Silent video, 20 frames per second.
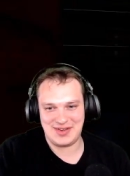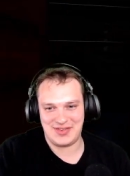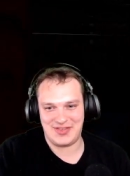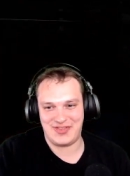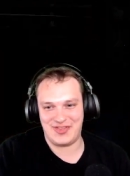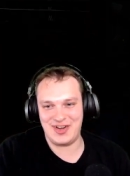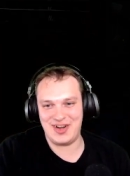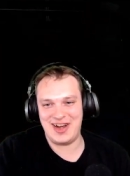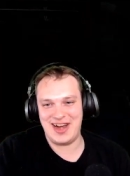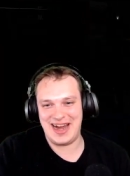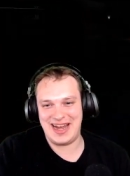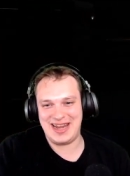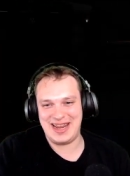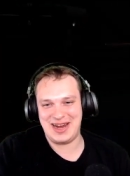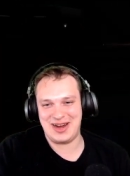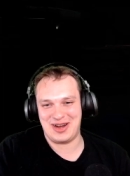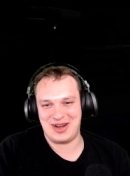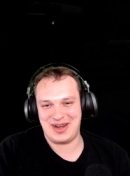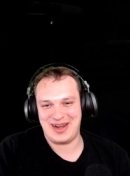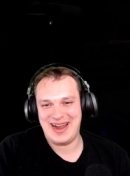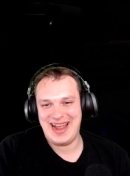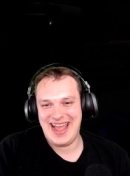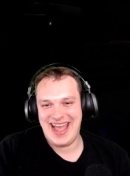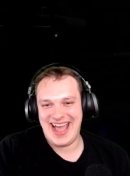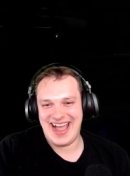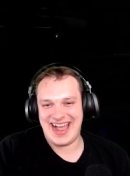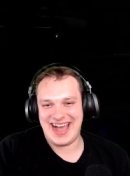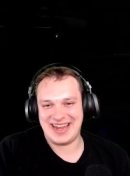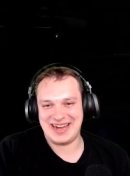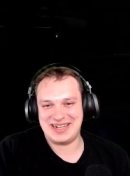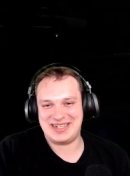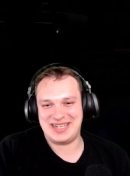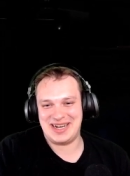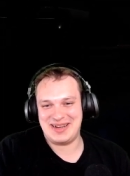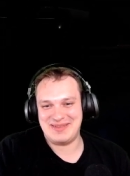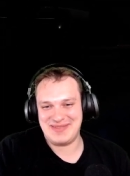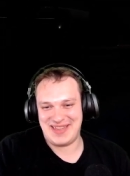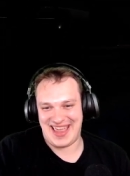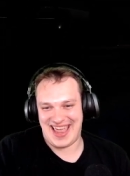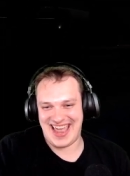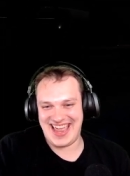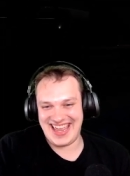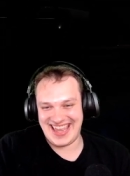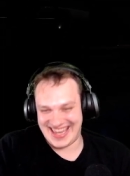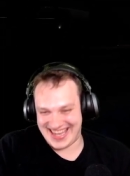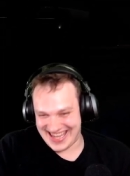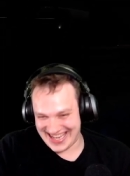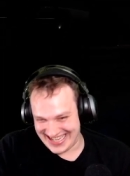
Freddy got a tummy ache.